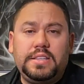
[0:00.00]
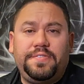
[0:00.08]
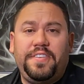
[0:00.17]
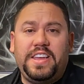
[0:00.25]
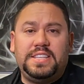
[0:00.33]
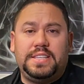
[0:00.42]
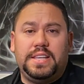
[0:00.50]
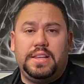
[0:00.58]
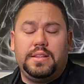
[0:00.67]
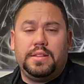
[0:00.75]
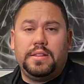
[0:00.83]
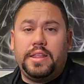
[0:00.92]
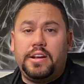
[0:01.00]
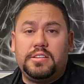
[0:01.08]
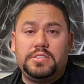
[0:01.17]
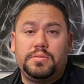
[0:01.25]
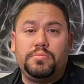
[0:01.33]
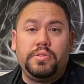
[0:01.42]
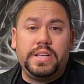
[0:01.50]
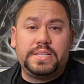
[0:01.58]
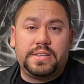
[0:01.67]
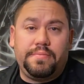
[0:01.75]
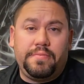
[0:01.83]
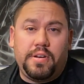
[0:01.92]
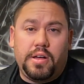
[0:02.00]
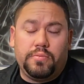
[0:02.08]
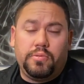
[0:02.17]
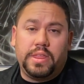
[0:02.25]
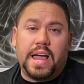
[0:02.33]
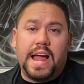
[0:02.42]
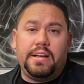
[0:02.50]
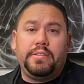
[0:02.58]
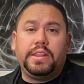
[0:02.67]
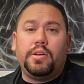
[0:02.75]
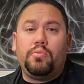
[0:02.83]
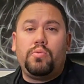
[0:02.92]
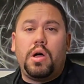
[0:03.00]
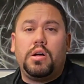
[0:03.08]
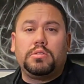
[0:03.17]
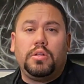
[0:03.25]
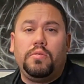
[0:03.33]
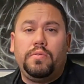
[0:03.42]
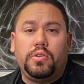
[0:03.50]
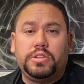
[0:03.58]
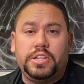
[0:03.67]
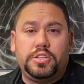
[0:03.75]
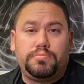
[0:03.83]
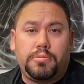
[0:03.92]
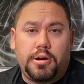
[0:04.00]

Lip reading: Let's face it, there are some risks involved with hiring the wrong low voltage